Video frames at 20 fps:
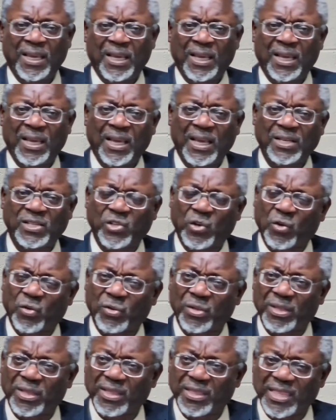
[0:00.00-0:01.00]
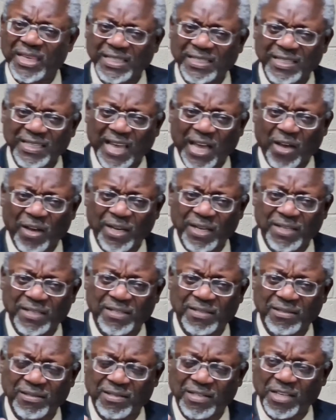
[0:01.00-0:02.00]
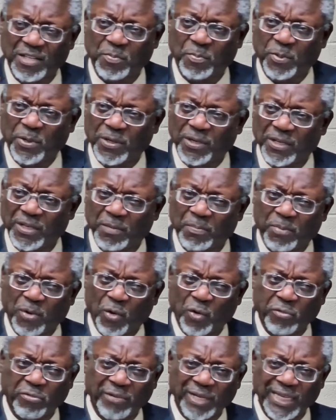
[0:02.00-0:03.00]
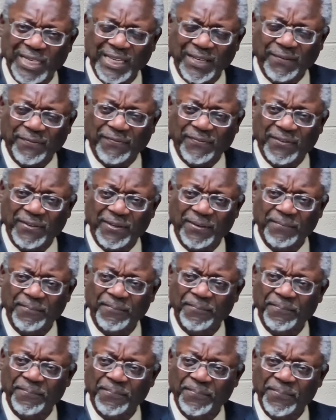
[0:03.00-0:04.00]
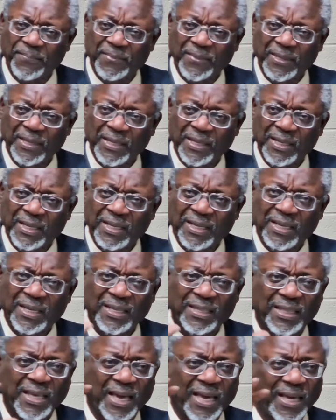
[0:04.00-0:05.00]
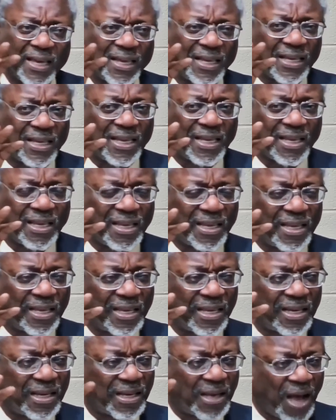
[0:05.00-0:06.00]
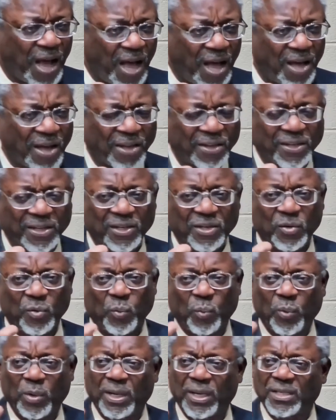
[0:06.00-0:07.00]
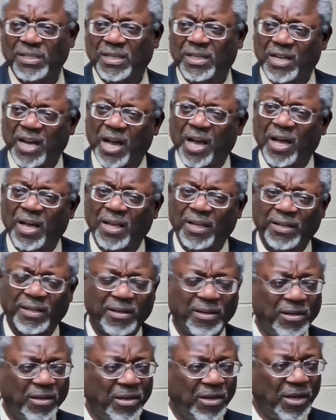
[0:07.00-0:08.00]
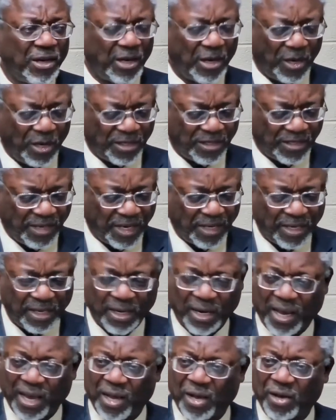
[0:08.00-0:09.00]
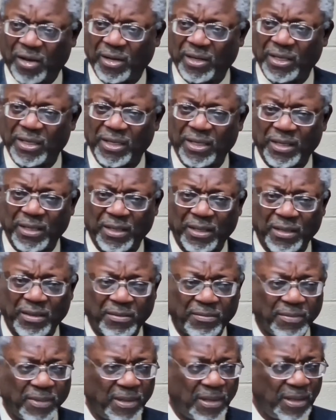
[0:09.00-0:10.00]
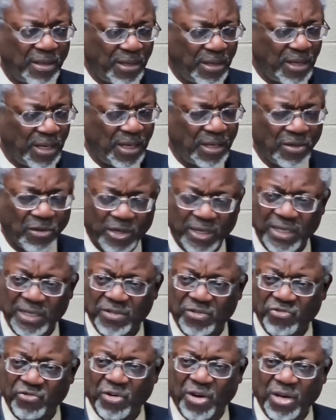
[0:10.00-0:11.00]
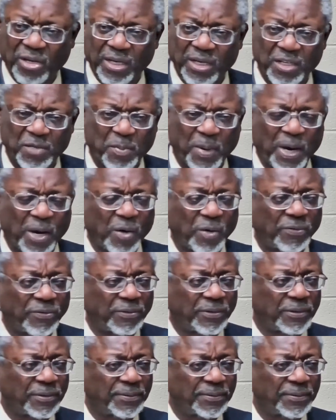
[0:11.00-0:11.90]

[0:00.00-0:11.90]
And so this now is just put in bold relief that God is a God. It said here how, you know, he's strong and he's powerful.